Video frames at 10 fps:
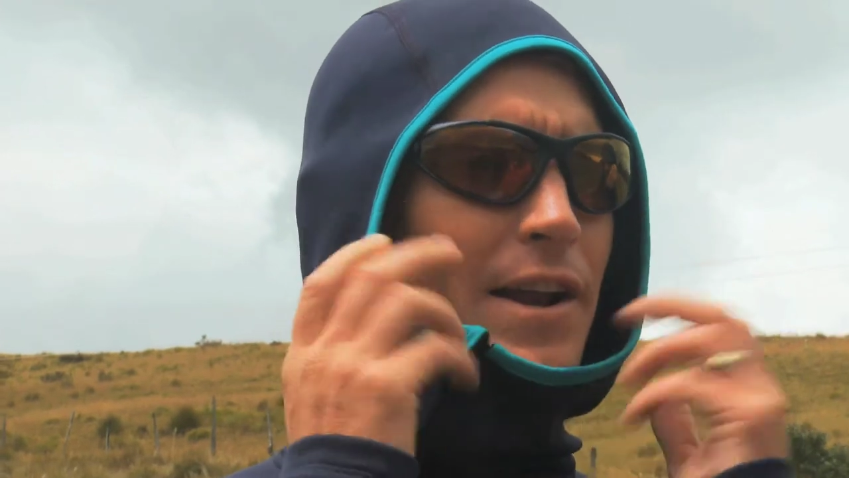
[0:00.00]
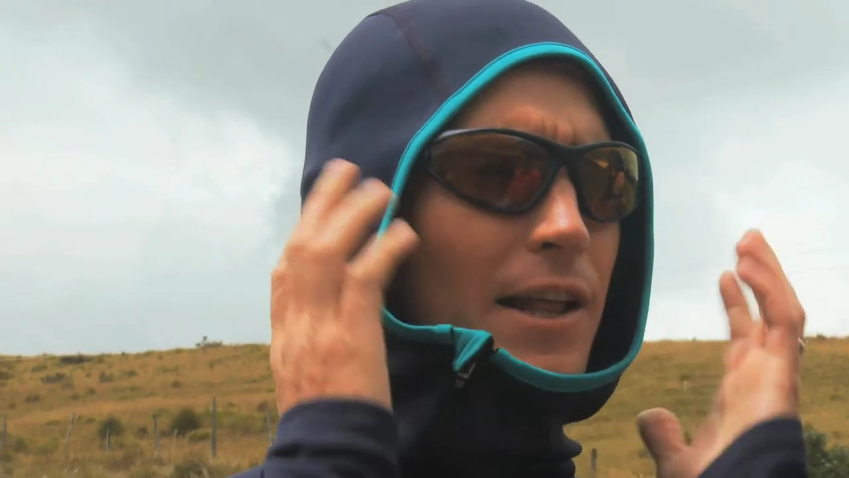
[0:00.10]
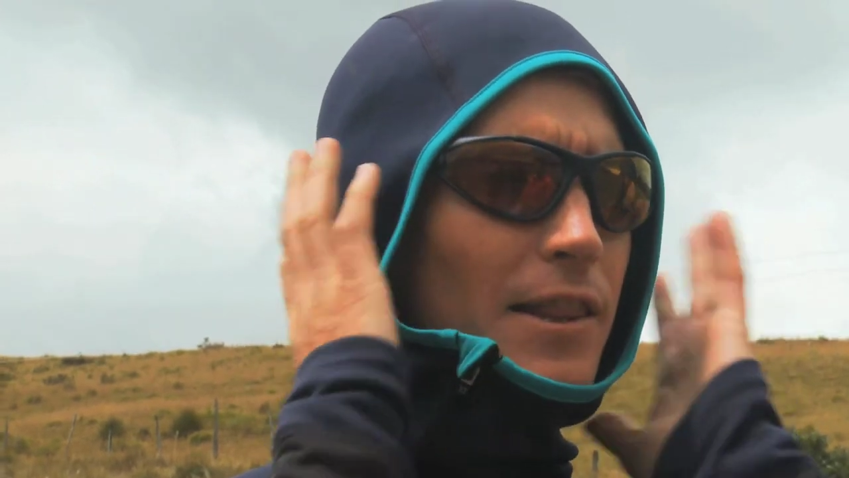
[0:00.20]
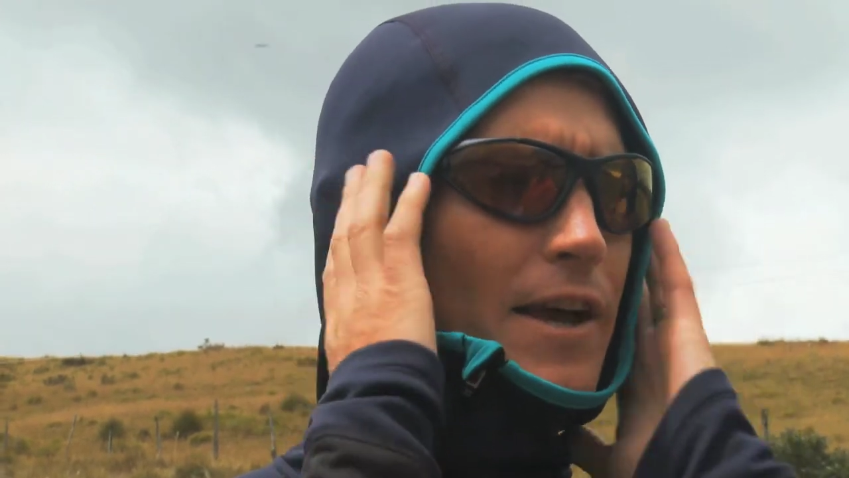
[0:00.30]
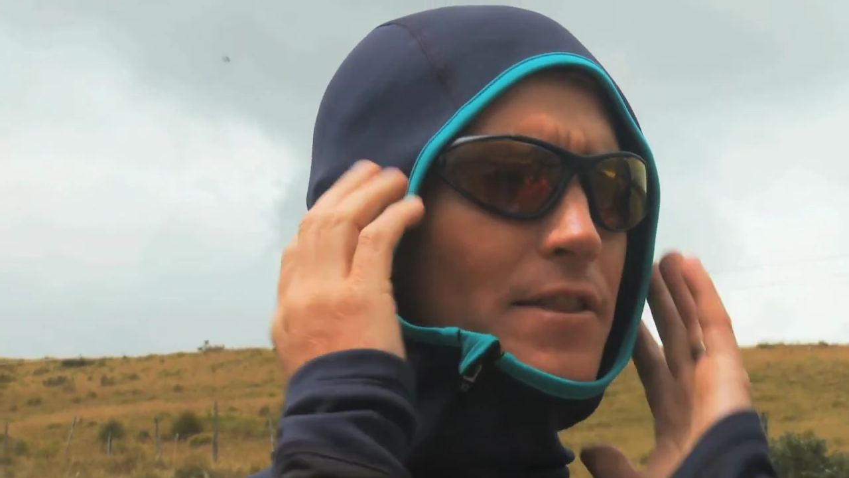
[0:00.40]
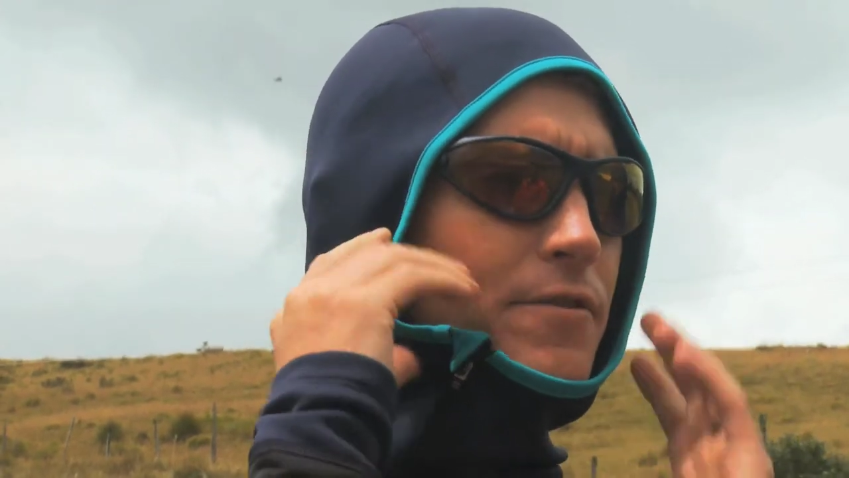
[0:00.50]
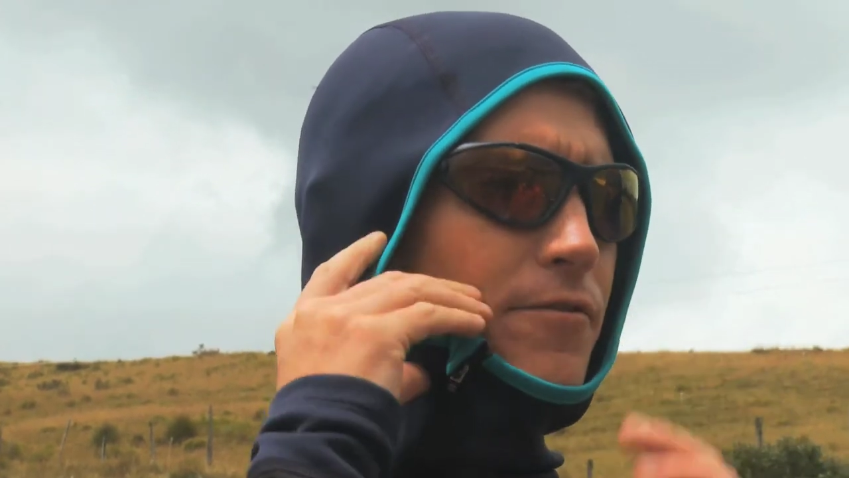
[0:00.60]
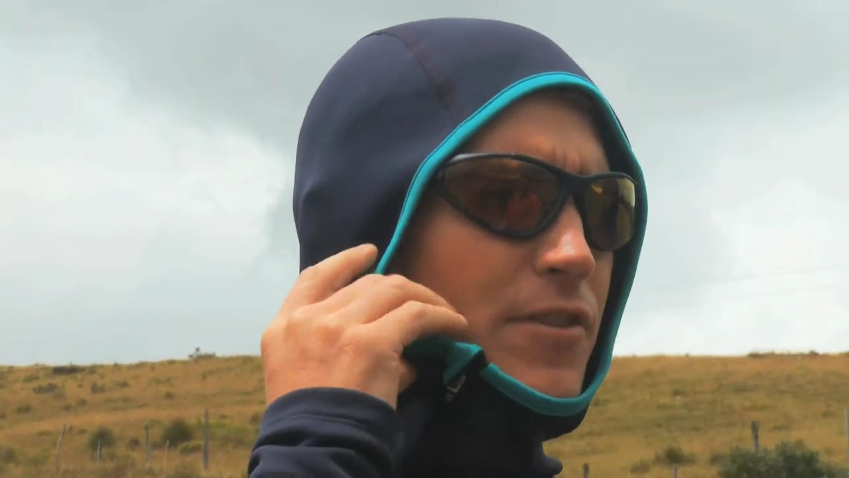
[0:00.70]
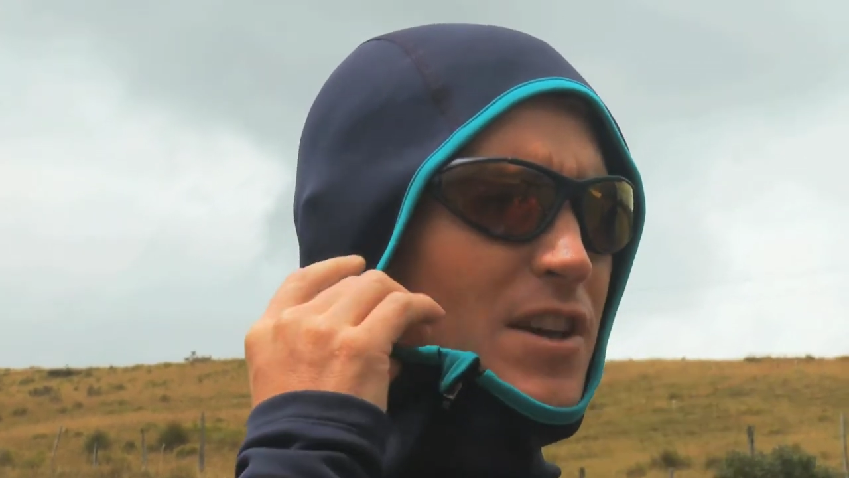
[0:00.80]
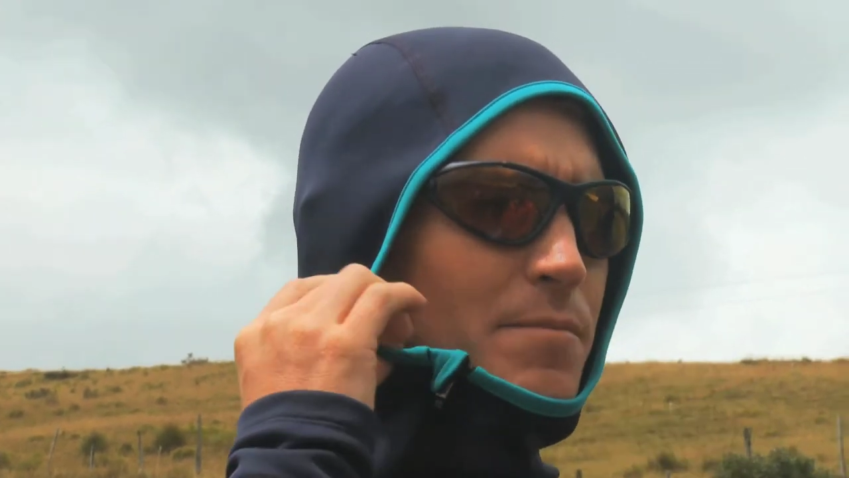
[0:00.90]
I like the
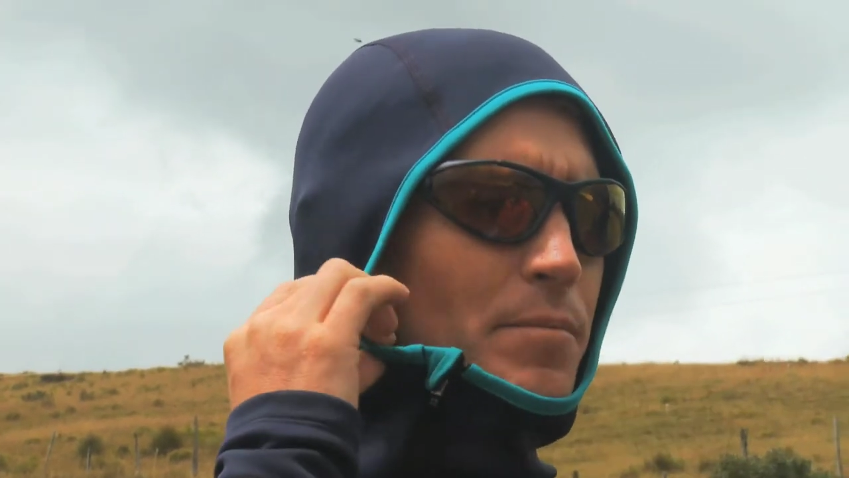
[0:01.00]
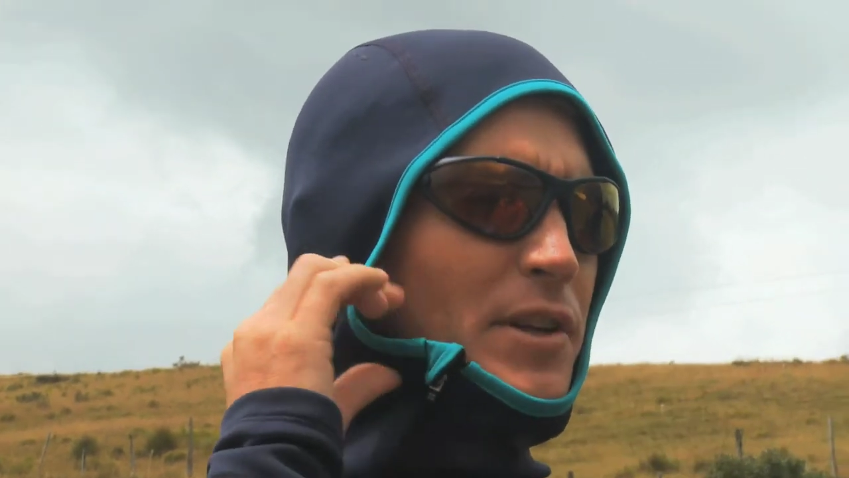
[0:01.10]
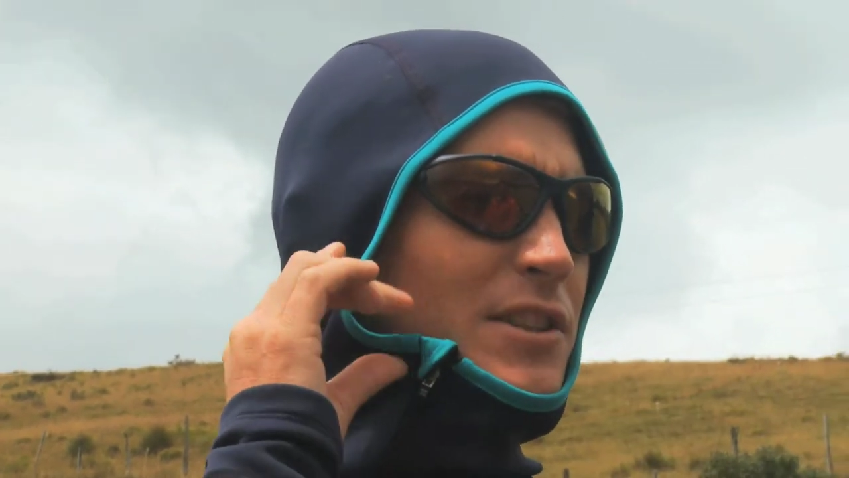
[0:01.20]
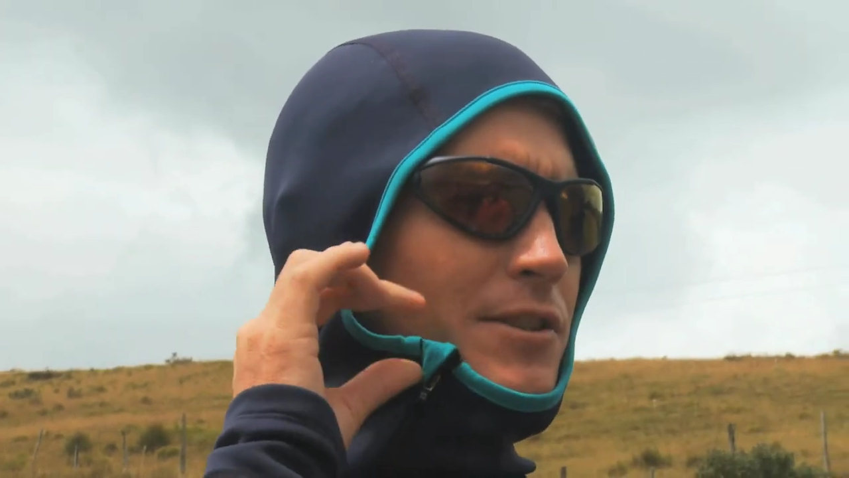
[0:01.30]
fit. This